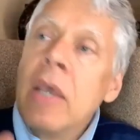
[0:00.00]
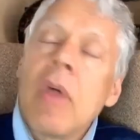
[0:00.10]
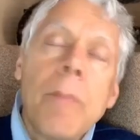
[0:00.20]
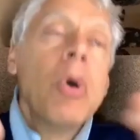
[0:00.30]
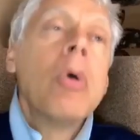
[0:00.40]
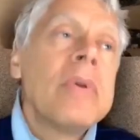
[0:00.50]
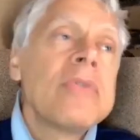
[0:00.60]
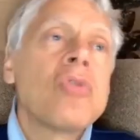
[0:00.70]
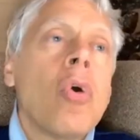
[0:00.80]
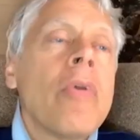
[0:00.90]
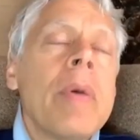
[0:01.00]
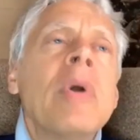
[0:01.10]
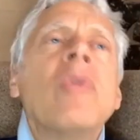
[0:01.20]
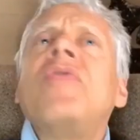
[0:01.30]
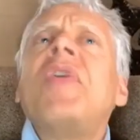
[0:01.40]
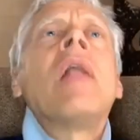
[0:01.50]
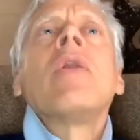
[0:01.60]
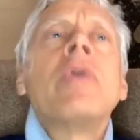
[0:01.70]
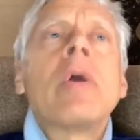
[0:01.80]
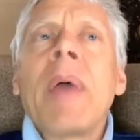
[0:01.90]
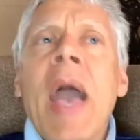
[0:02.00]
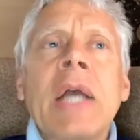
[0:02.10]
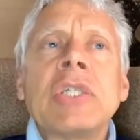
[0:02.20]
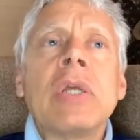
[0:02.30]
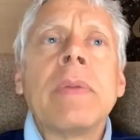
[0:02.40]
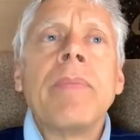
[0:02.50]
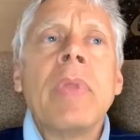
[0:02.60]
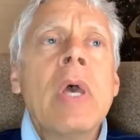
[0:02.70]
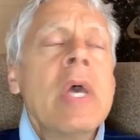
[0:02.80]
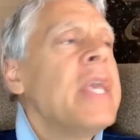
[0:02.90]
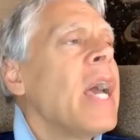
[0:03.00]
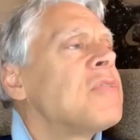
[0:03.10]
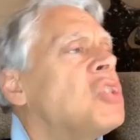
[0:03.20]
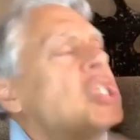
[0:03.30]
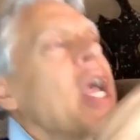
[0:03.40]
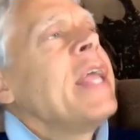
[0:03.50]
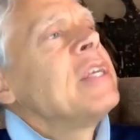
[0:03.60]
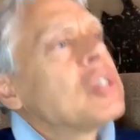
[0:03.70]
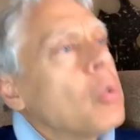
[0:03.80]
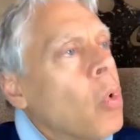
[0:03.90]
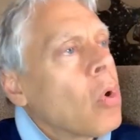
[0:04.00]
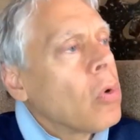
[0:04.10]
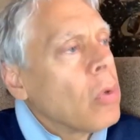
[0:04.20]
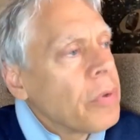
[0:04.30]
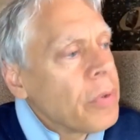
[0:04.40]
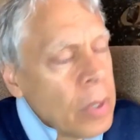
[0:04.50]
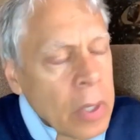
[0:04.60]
The boomers told them, follow your passion. Yes, change the world.